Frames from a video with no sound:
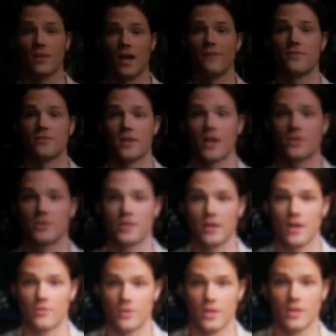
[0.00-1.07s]
Life, there's actually
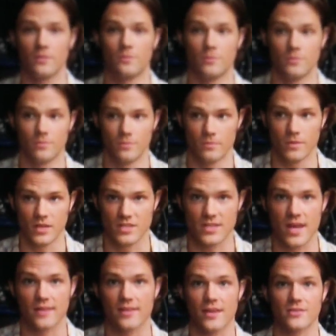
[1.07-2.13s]
a really
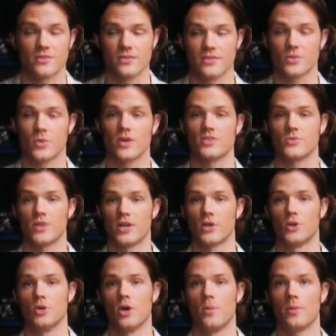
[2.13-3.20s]
exact answer to this question. When I
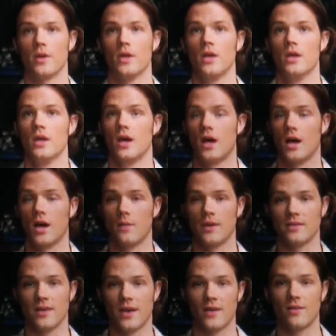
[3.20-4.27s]
grew up,
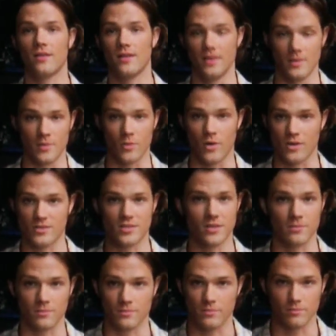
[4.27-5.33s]
my dad let me watch
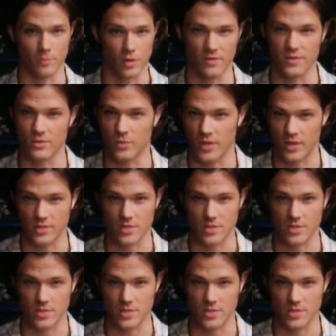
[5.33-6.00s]
some movie of the week